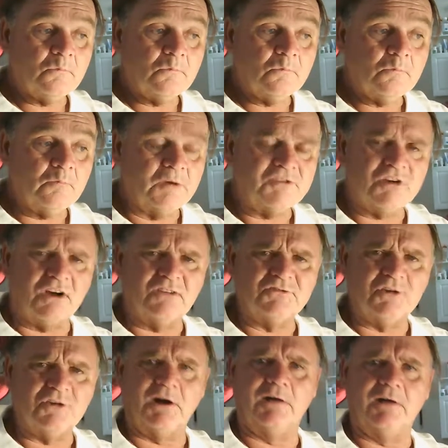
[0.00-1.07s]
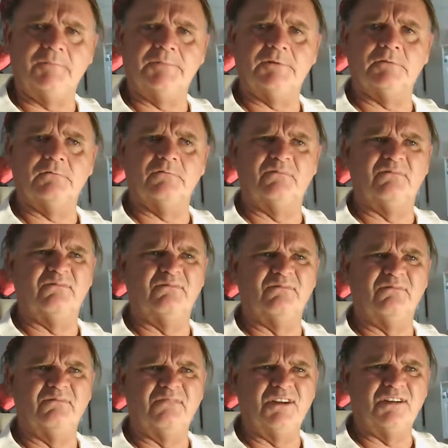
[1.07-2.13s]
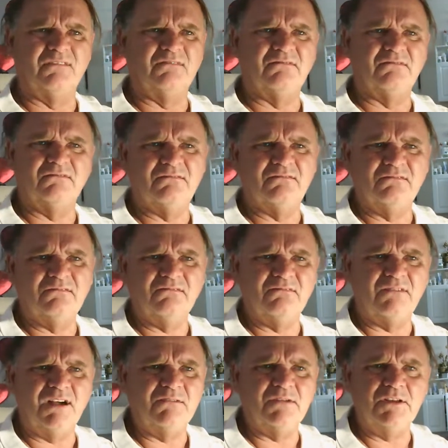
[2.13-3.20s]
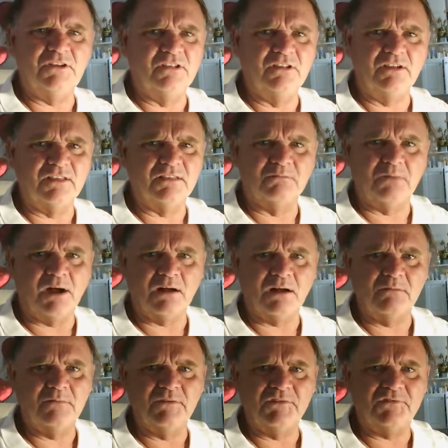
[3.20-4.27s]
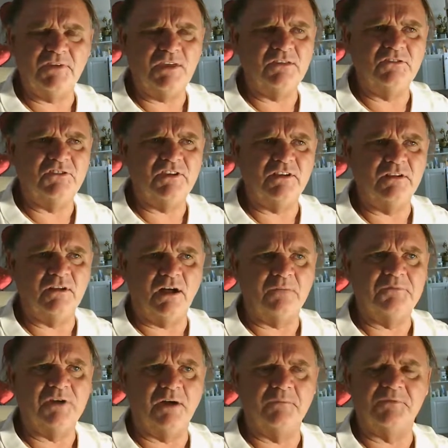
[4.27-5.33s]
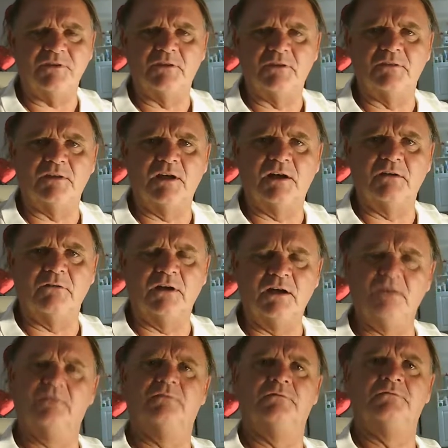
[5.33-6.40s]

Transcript: My jaw dropped. Well, why wouldn't you look at the bottom of his feet? You did an autopsy on the guy, right?